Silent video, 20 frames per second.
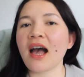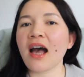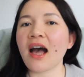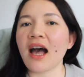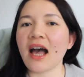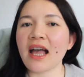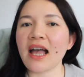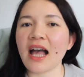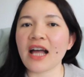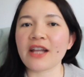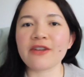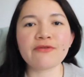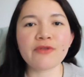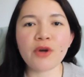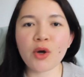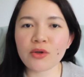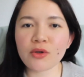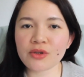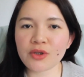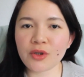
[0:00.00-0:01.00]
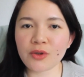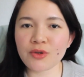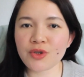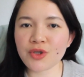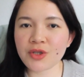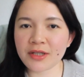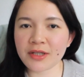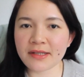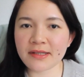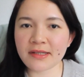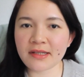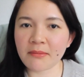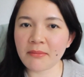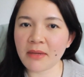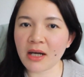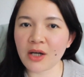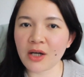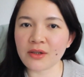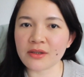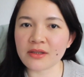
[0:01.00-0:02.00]
I had wrong notions
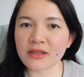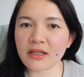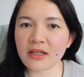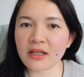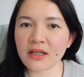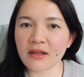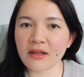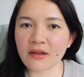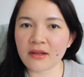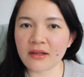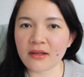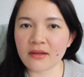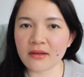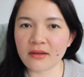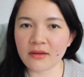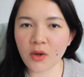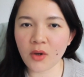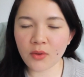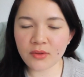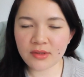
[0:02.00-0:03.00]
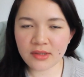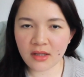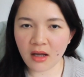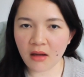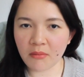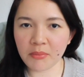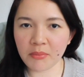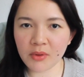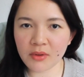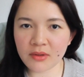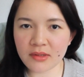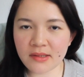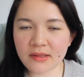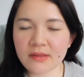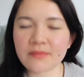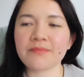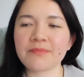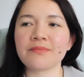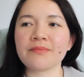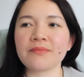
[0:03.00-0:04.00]
about those
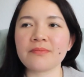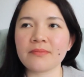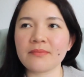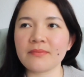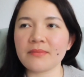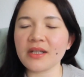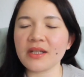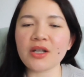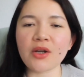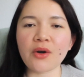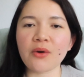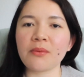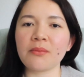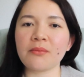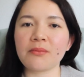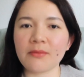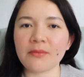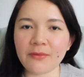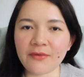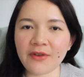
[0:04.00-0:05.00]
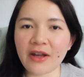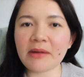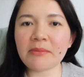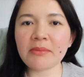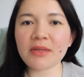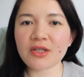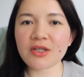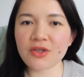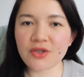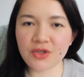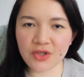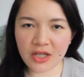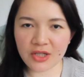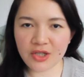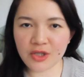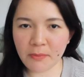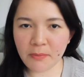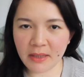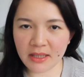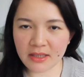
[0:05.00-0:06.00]
couples, you know, very much
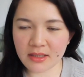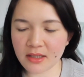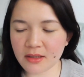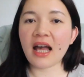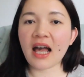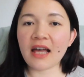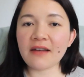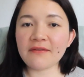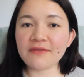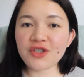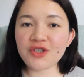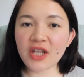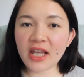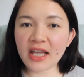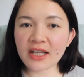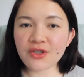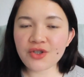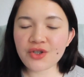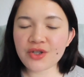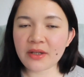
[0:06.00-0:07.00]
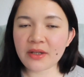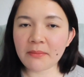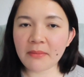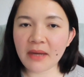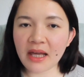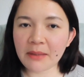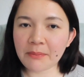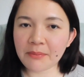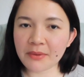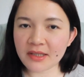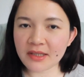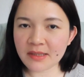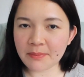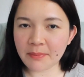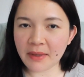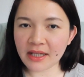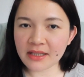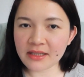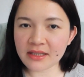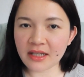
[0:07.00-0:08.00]
judgmental. I've changed my
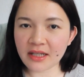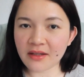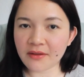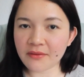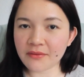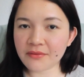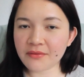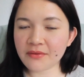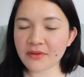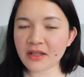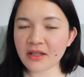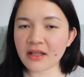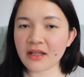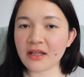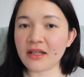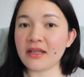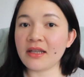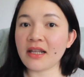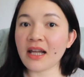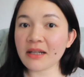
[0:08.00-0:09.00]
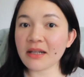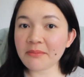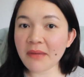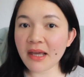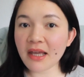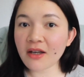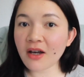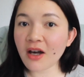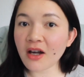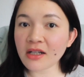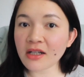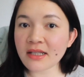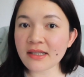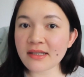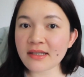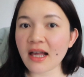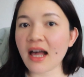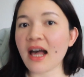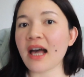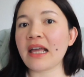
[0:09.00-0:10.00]
perspective, not
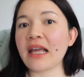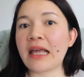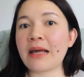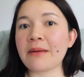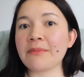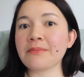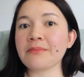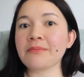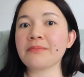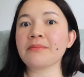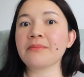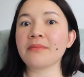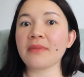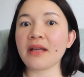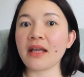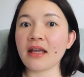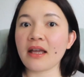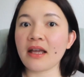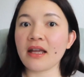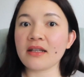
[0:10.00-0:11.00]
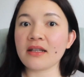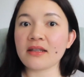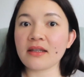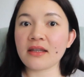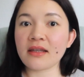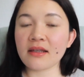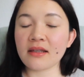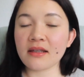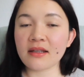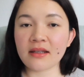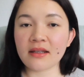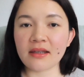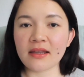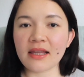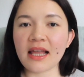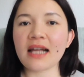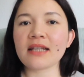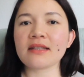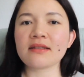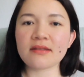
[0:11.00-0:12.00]
because I am in
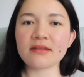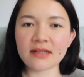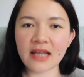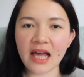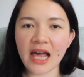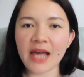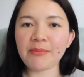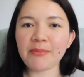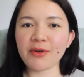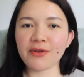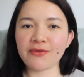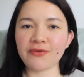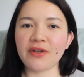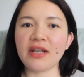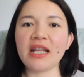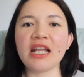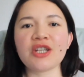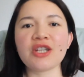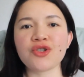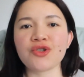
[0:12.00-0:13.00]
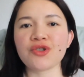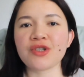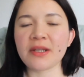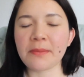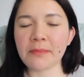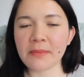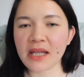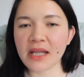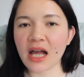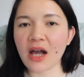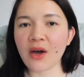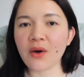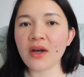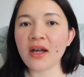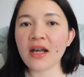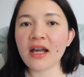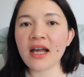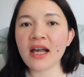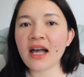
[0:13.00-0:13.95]
that type of relationship now.